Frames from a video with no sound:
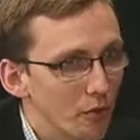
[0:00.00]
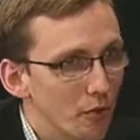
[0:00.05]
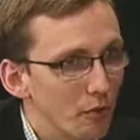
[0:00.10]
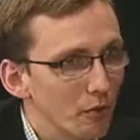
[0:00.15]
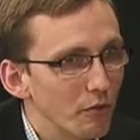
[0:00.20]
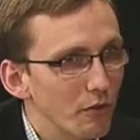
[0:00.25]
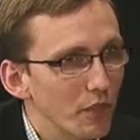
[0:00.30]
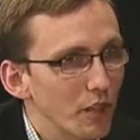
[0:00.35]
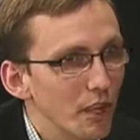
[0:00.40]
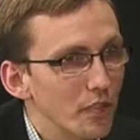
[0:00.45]
a lot
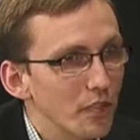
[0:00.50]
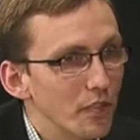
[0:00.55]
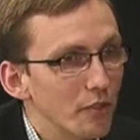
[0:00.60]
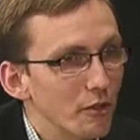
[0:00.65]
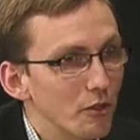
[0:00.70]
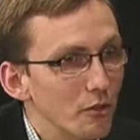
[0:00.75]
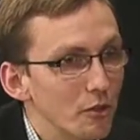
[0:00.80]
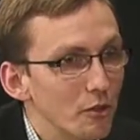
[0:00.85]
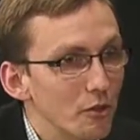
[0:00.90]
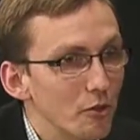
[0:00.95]
of the
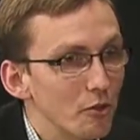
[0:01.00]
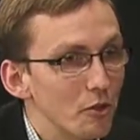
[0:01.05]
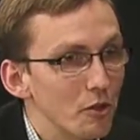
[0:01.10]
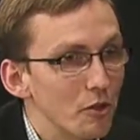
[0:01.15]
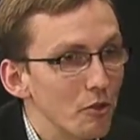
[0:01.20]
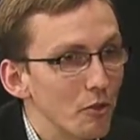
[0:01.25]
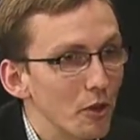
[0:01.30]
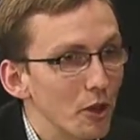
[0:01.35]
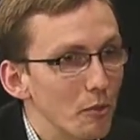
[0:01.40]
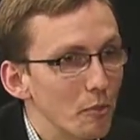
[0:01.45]
Icelanders, you're
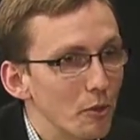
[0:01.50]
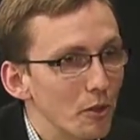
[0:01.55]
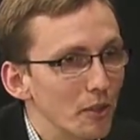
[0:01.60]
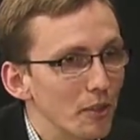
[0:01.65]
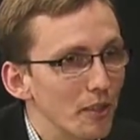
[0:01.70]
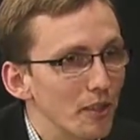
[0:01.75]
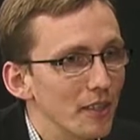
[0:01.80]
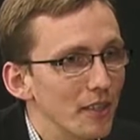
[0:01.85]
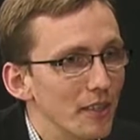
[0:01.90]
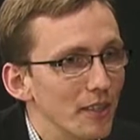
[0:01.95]

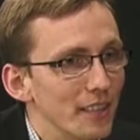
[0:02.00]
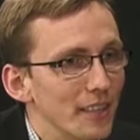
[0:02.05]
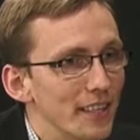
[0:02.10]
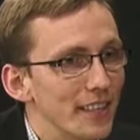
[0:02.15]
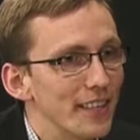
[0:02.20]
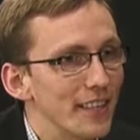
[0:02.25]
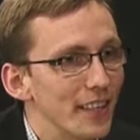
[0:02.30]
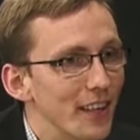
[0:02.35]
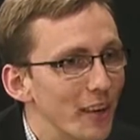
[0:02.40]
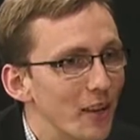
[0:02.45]
describing the
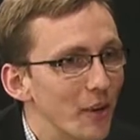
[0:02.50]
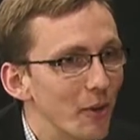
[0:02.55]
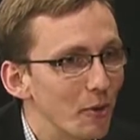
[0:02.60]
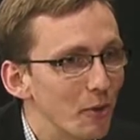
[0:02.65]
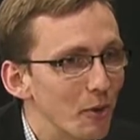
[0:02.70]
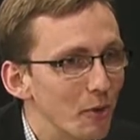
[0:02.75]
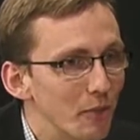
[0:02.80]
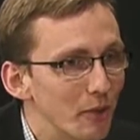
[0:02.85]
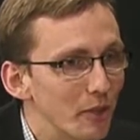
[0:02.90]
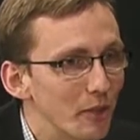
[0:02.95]
EEA
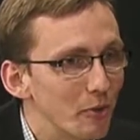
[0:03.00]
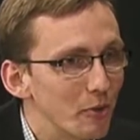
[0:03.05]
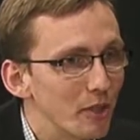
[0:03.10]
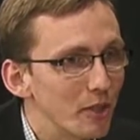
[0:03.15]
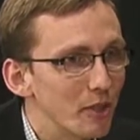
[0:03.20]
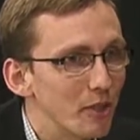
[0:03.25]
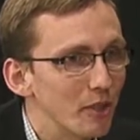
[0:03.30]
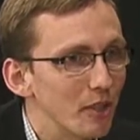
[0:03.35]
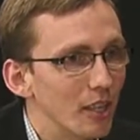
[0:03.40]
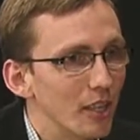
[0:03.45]
agreement,
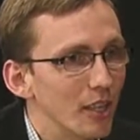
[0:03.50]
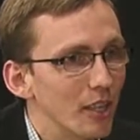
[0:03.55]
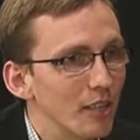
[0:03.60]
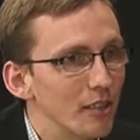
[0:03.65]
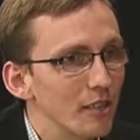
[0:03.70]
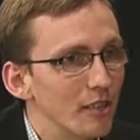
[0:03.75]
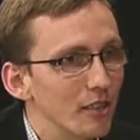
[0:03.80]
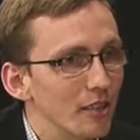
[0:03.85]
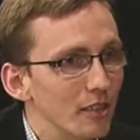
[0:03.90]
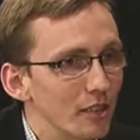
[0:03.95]
which
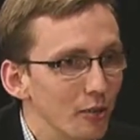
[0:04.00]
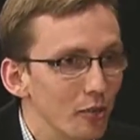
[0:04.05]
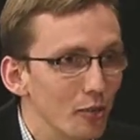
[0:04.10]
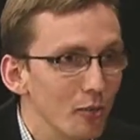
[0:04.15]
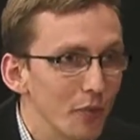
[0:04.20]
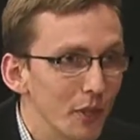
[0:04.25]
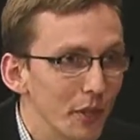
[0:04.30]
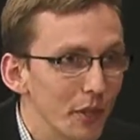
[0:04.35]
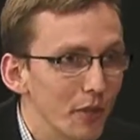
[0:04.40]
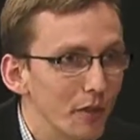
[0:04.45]
Iceland and
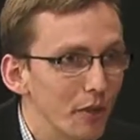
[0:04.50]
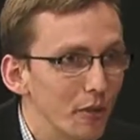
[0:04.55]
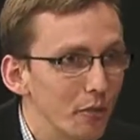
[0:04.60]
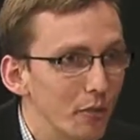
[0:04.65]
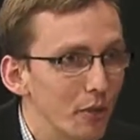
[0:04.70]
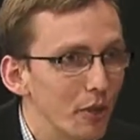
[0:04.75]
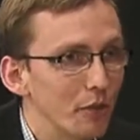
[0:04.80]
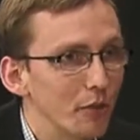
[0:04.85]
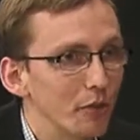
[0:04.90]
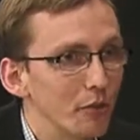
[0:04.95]
Norway are a
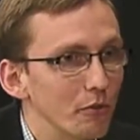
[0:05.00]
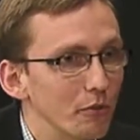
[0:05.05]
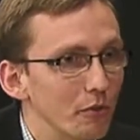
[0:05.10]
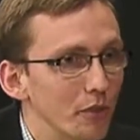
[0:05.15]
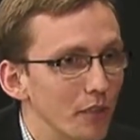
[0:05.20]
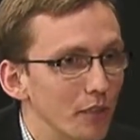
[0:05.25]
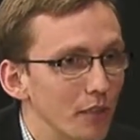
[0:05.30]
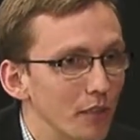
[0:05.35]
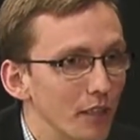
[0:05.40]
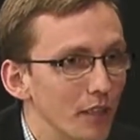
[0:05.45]
part of,
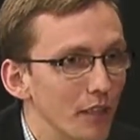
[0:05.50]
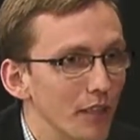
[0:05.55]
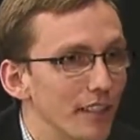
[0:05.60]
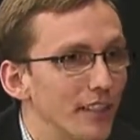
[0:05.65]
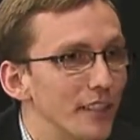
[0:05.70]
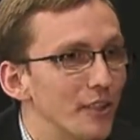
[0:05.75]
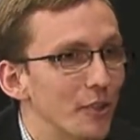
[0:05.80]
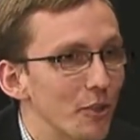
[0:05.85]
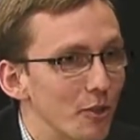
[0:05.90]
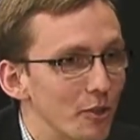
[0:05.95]
and
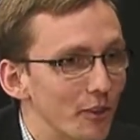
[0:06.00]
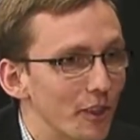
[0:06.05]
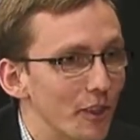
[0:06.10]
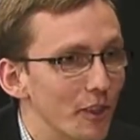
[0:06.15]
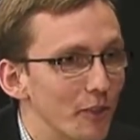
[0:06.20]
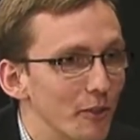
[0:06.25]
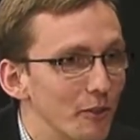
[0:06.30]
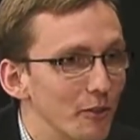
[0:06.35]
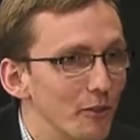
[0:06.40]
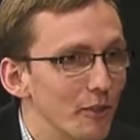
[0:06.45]

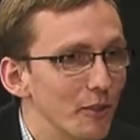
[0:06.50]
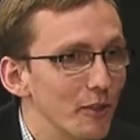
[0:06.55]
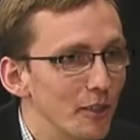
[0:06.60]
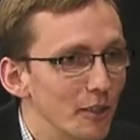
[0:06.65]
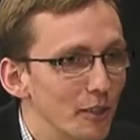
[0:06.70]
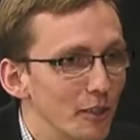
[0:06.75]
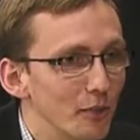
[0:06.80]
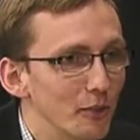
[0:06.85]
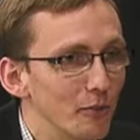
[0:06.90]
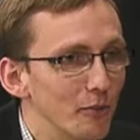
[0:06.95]
Liechtenstein.
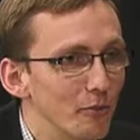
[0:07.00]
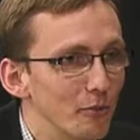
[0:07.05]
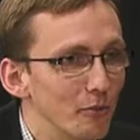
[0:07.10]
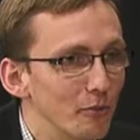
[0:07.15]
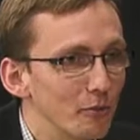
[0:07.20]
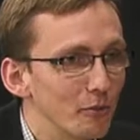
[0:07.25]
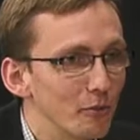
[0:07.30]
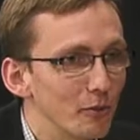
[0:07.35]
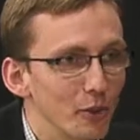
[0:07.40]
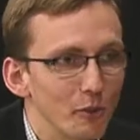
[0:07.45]

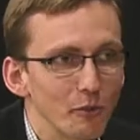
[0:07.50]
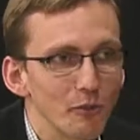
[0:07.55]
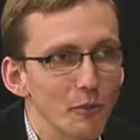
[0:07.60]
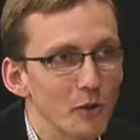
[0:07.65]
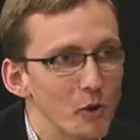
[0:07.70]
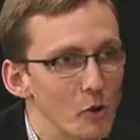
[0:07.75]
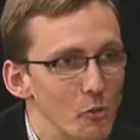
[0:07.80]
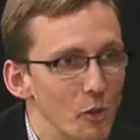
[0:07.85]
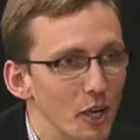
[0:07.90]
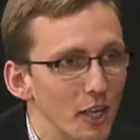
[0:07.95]
Not
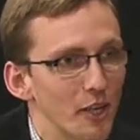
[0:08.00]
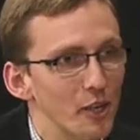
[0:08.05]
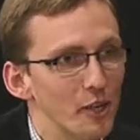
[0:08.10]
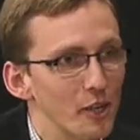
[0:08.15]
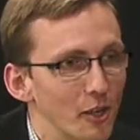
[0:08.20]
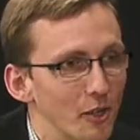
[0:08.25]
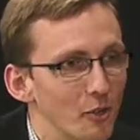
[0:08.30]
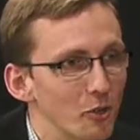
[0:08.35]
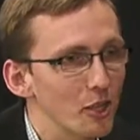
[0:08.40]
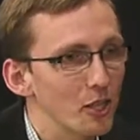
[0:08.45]
very big
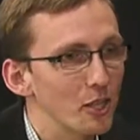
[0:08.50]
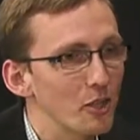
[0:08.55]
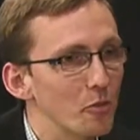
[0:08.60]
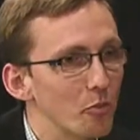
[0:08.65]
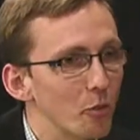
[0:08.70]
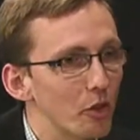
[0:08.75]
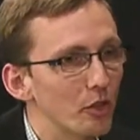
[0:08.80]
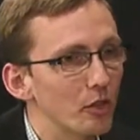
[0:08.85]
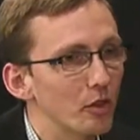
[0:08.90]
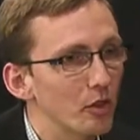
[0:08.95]
countries,
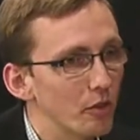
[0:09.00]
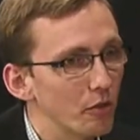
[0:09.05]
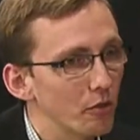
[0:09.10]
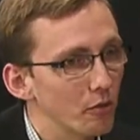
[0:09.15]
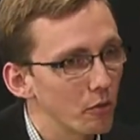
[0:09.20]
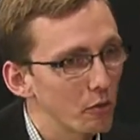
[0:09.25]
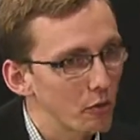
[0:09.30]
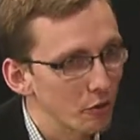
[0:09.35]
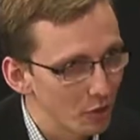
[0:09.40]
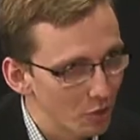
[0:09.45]
but
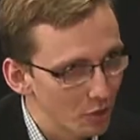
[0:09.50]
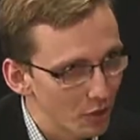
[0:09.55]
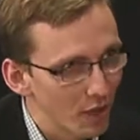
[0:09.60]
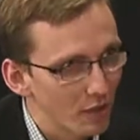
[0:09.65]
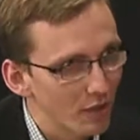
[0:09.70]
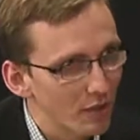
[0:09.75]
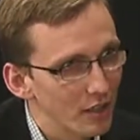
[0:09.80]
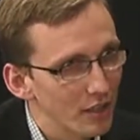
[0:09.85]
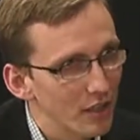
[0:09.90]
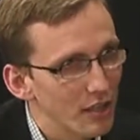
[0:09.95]
of course we
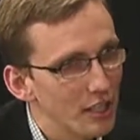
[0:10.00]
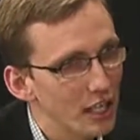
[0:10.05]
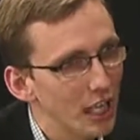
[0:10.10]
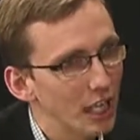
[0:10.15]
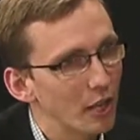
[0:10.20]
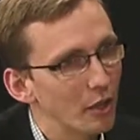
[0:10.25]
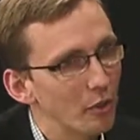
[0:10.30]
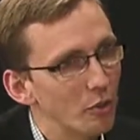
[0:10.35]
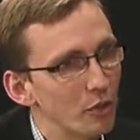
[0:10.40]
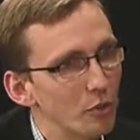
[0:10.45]
have the
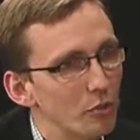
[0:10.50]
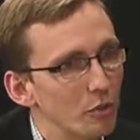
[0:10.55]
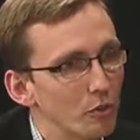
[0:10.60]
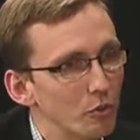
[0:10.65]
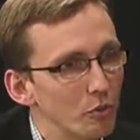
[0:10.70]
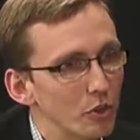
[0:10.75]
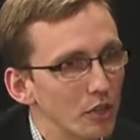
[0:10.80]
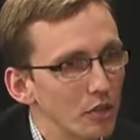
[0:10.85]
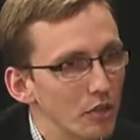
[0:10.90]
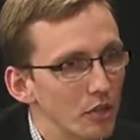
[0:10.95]
EEA
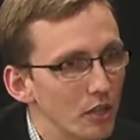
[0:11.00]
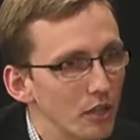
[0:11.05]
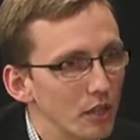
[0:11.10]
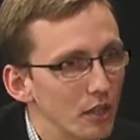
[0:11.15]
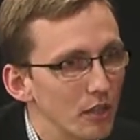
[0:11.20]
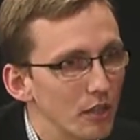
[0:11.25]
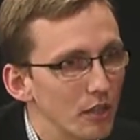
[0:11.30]
agreement, which